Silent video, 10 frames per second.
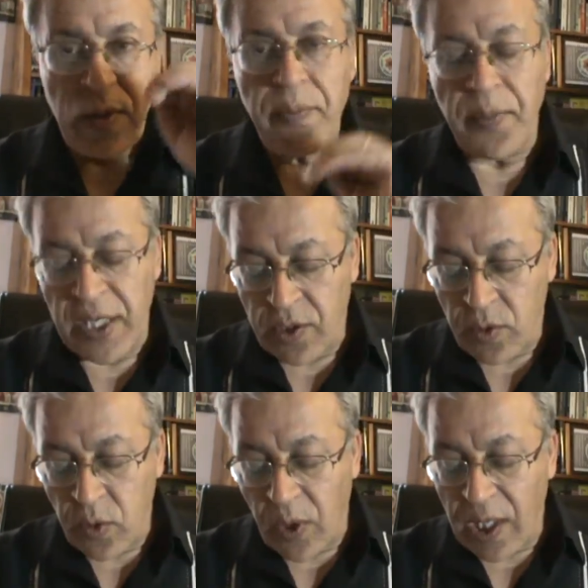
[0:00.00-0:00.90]
better
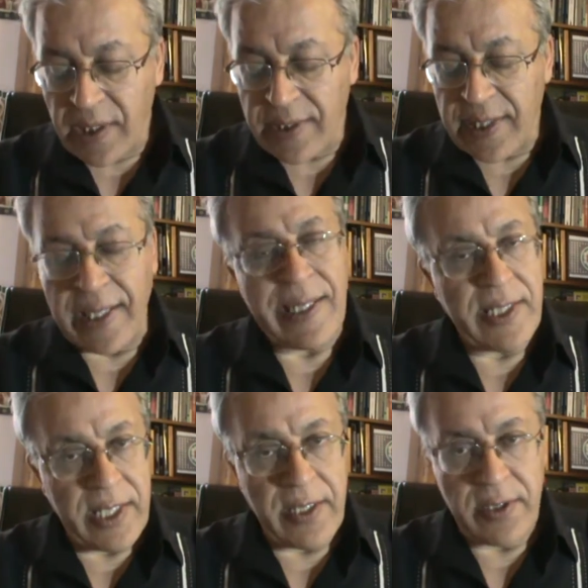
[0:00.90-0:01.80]
quality in
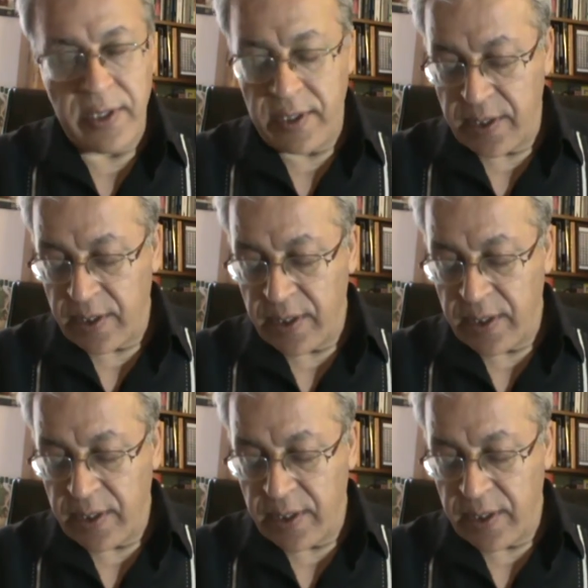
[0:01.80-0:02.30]
caring